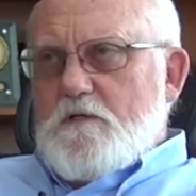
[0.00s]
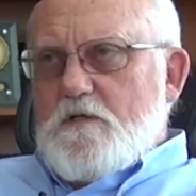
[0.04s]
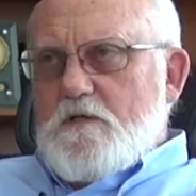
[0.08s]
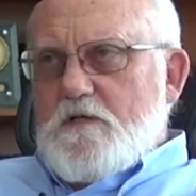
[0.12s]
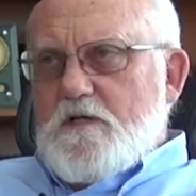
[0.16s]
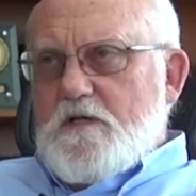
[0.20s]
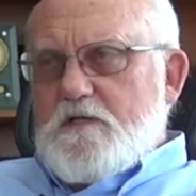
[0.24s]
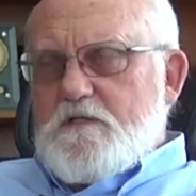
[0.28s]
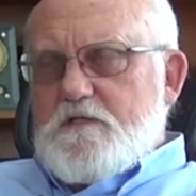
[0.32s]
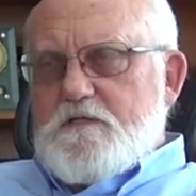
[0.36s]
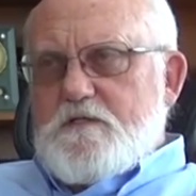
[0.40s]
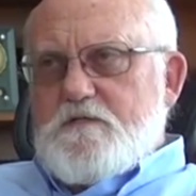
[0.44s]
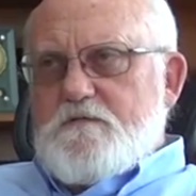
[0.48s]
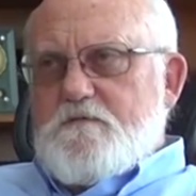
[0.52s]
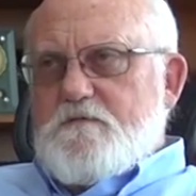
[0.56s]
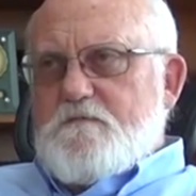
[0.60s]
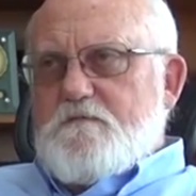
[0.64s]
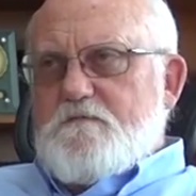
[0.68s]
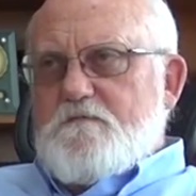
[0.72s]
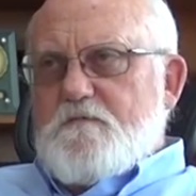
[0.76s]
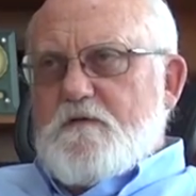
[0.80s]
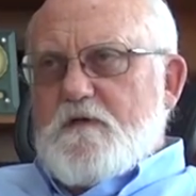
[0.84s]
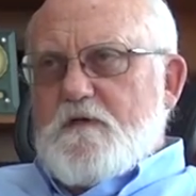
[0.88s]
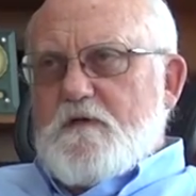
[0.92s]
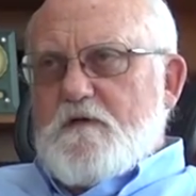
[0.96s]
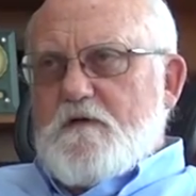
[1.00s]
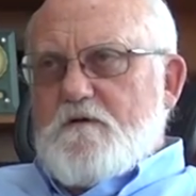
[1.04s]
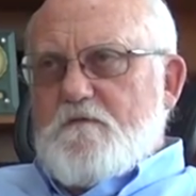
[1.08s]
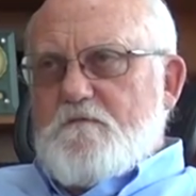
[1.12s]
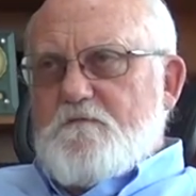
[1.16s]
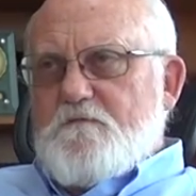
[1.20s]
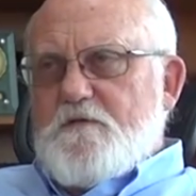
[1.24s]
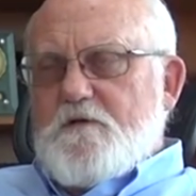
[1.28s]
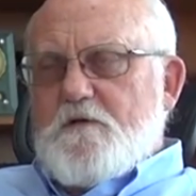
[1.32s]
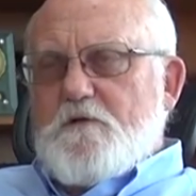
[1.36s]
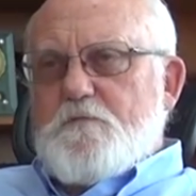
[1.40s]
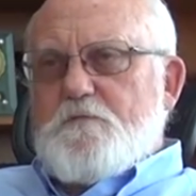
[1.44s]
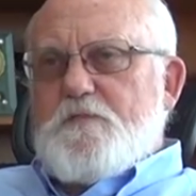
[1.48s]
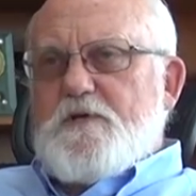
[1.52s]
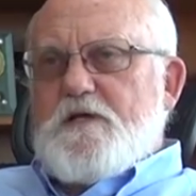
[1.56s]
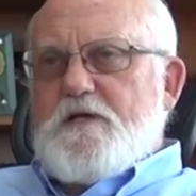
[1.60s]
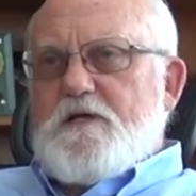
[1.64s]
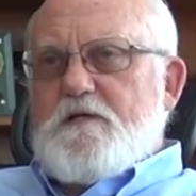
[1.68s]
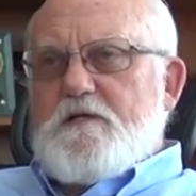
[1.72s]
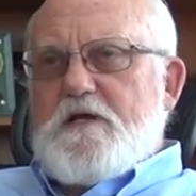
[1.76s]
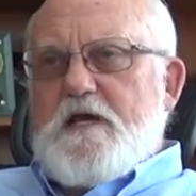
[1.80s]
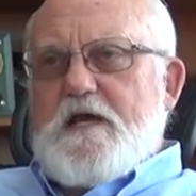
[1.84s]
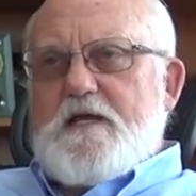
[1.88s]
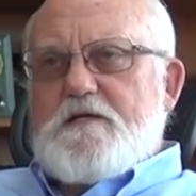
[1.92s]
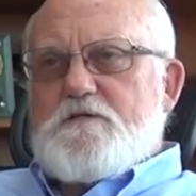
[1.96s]
its uh, Philippine
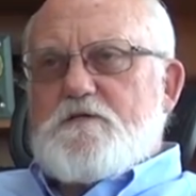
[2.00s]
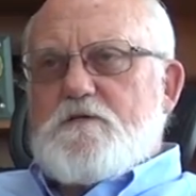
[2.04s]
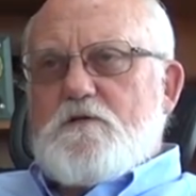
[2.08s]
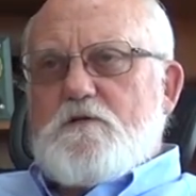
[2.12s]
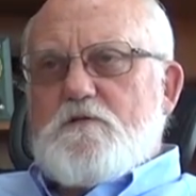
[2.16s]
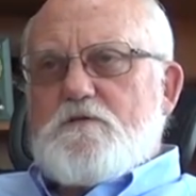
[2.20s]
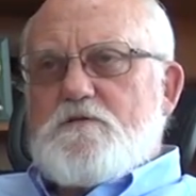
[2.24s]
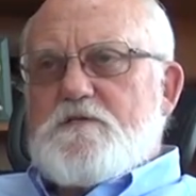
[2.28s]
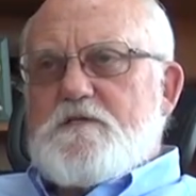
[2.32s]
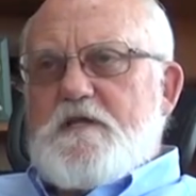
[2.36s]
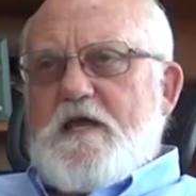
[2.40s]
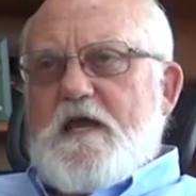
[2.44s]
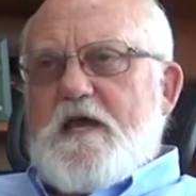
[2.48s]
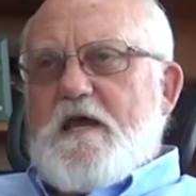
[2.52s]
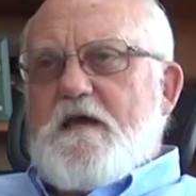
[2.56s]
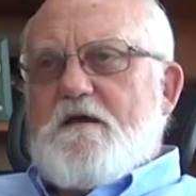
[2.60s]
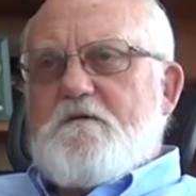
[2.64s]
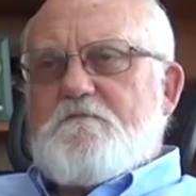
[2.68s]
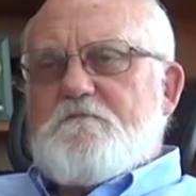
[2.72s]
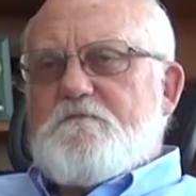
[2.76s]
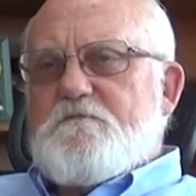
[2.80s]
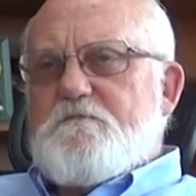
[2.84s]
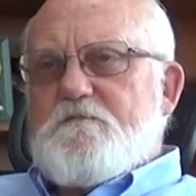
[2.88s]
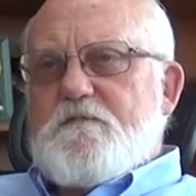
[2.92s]
national staff.